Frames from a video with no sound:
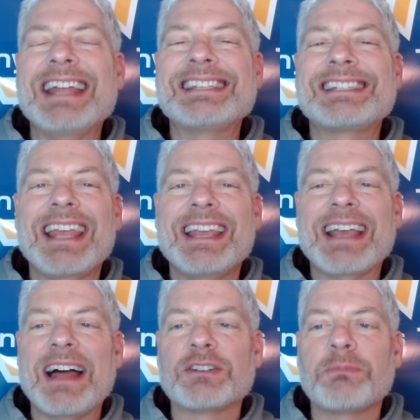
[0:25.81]
NCAA
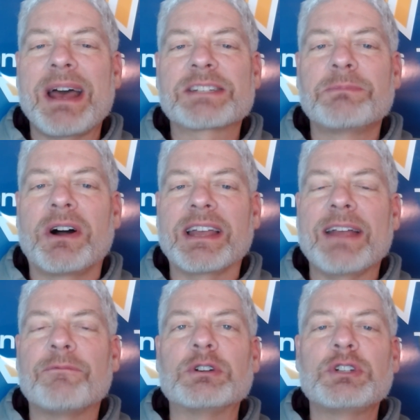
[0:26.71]
college basketball
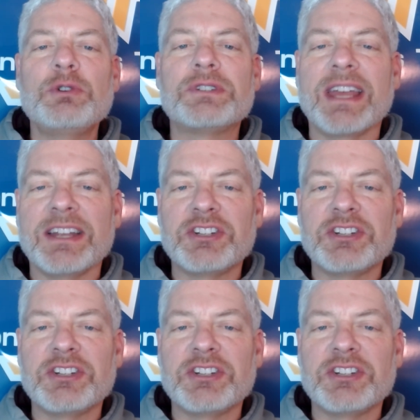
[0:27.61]
game for Tuesday,